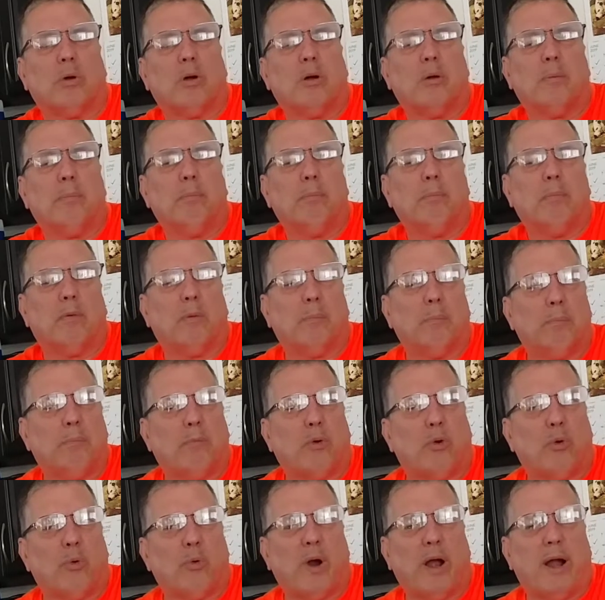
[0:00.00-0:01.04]
weren't
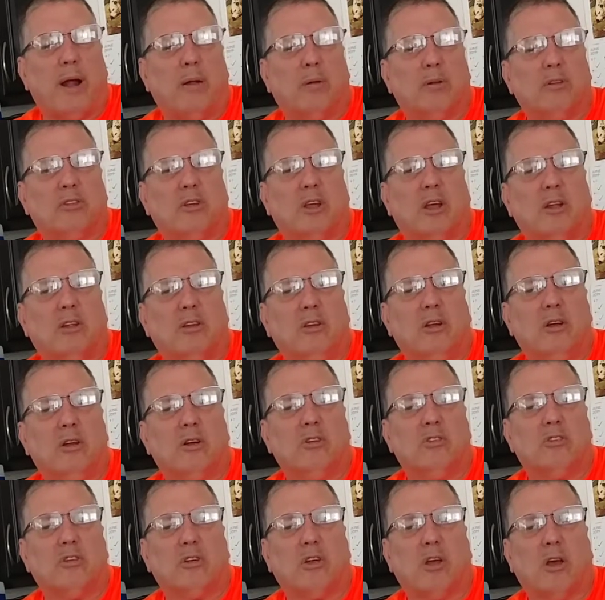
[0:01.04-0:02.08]
around 10
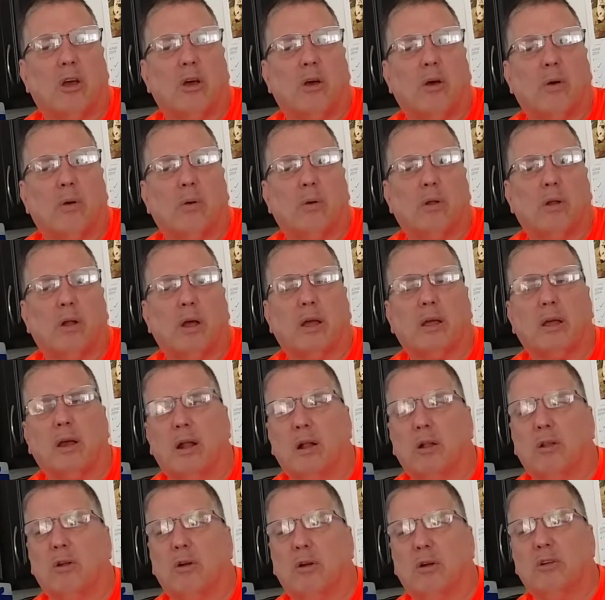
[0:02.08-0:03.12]
years ago. I've got
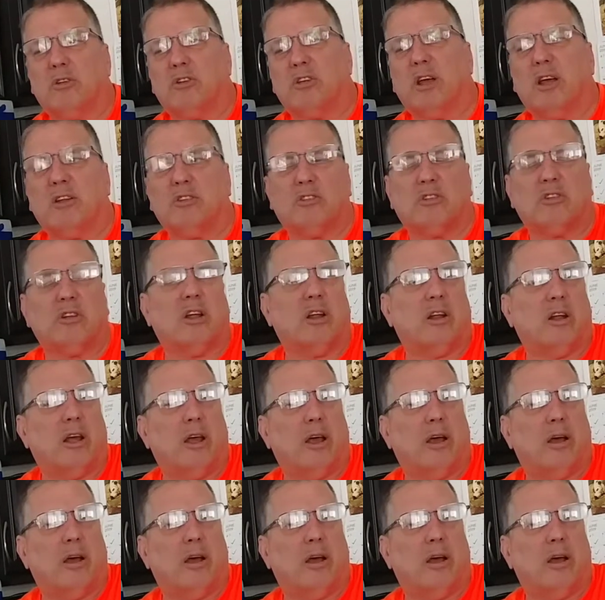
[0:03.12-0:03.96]
to learn Tesla.